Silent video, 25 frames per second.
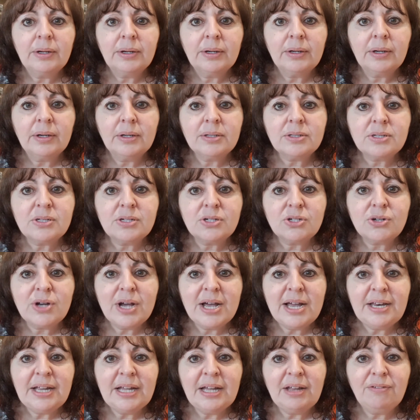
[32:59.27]

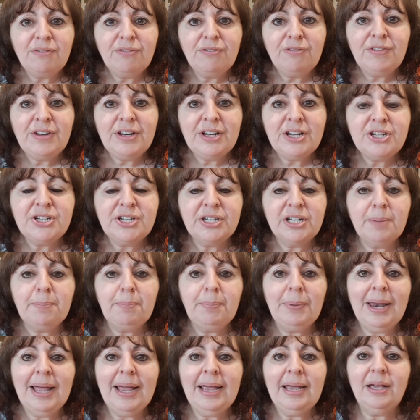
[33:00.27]
concentrating and finishing a
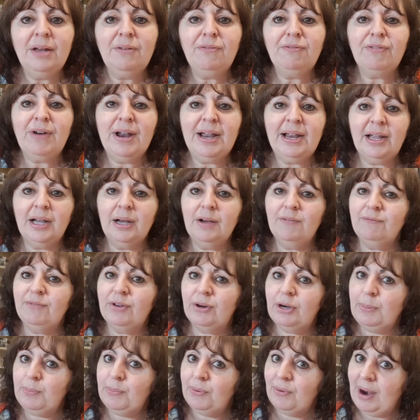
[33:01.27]
blanket. Franca, I'm
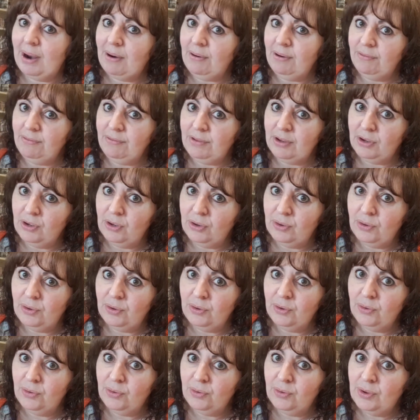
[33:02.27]
very proud of
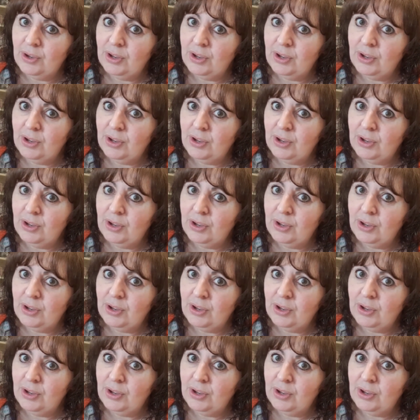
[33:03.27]
you.